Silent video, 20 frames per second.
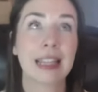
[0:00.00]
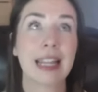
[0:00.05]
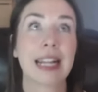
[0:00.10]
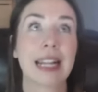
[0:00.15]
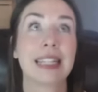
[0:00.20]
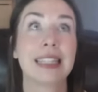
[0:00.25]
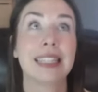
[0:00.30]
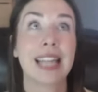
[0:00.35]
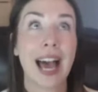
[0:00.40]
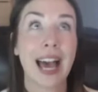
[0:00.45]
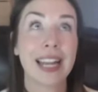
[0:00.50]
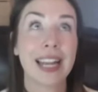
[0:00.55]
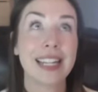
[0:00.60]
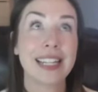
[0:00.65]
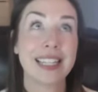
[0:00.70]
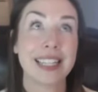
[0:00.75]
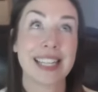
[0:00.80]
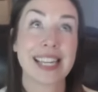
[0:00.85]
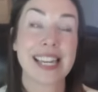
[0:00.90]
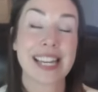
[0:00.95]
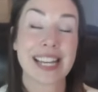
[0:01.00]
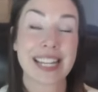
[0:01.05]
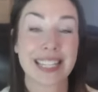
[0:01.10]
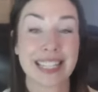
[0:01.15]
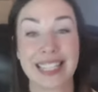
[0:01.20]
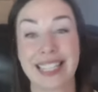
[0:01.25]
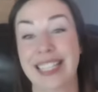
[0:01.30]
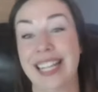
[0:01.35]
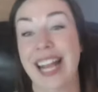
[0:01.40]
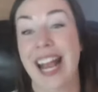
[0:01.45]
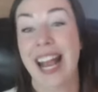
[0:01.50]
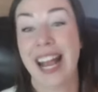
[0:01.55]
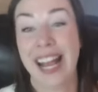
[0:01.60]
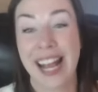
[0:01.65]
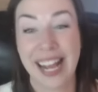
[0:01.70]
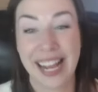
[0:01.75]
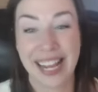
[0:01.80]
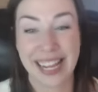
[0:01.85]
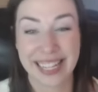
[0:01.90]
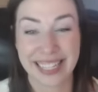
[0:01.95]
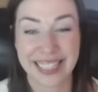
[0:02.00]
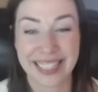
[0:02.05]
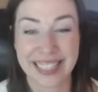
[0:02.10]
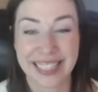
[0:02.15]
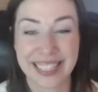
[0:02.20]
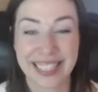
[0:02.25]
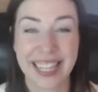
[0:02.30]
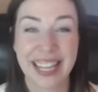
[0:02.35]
Like that is the extent